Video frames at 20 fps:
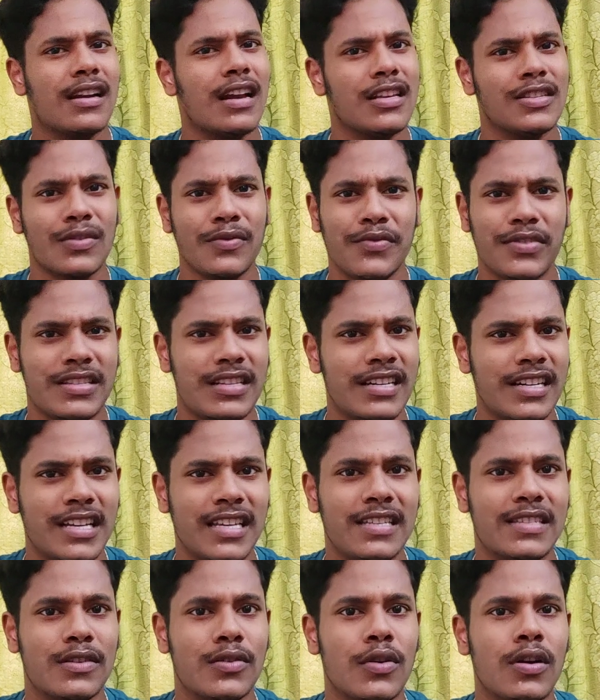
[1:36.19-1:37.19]
Classroom facility
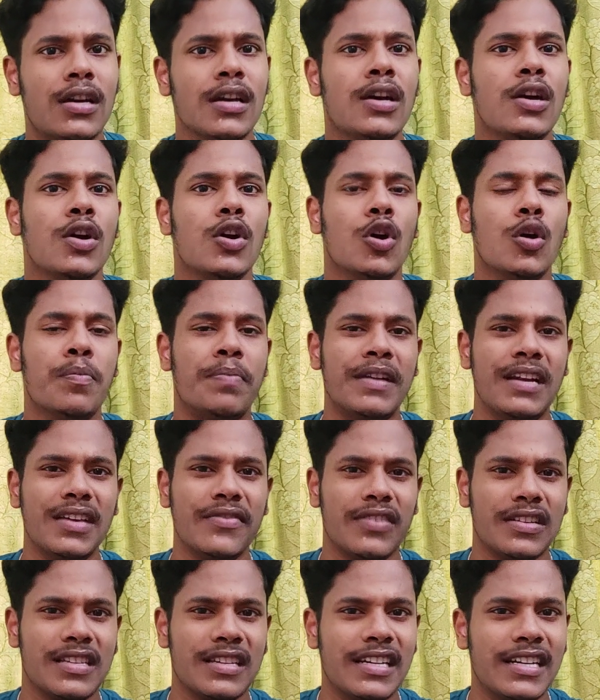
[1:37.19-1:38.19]
is good. OPD
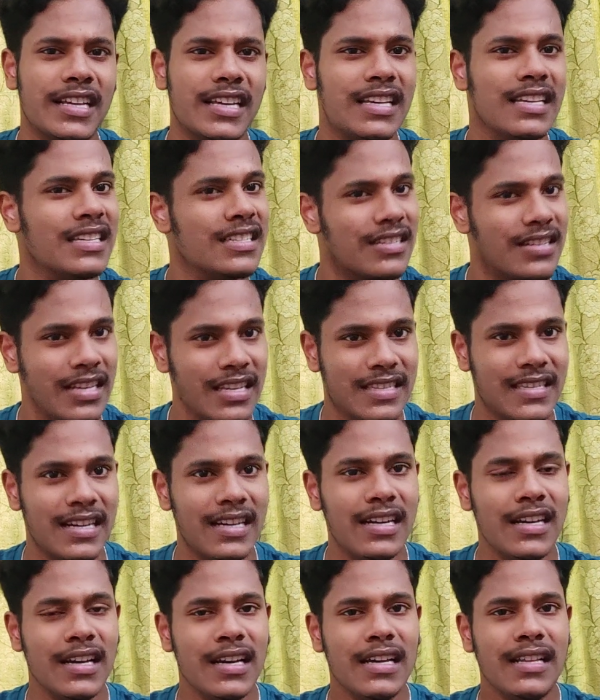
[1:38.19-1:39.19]
facility is
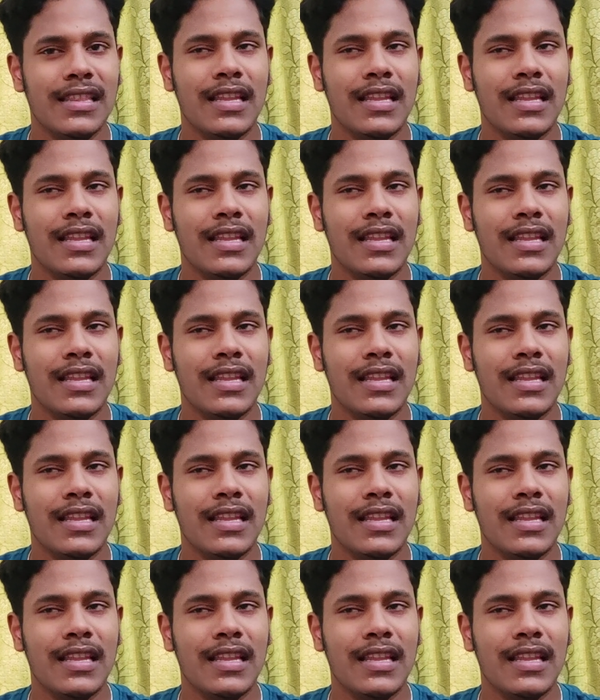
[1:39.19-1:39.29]
decent.